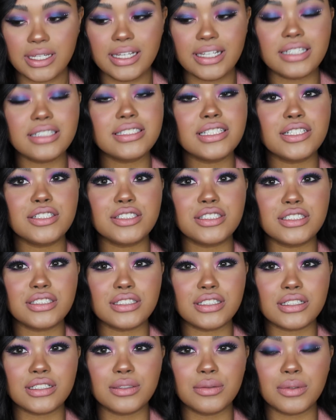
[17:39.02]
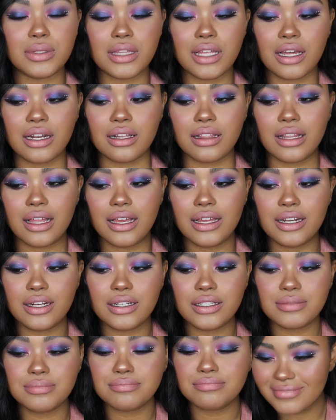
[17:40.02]
Here's how she's looking without a
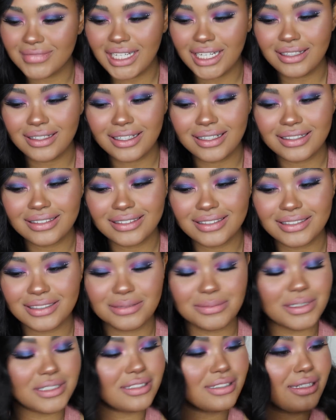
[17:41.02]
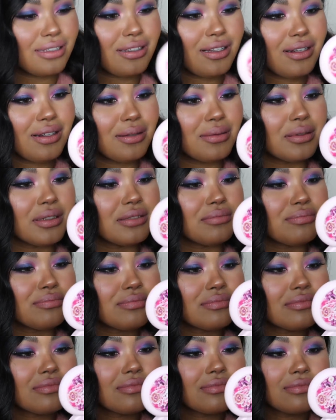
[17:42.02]
liner. Not liking this as much as I thought I would.
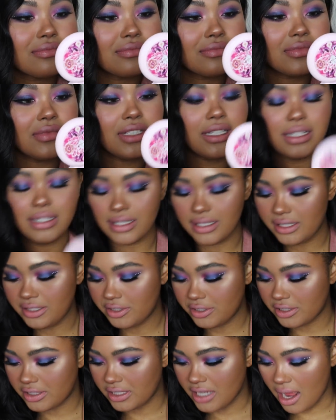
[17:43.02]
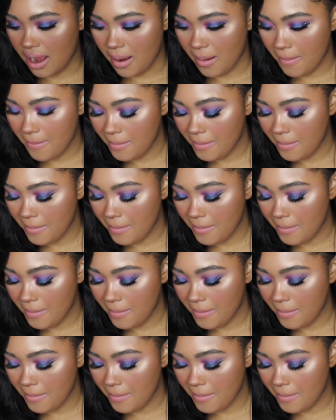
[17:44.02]
Interesting.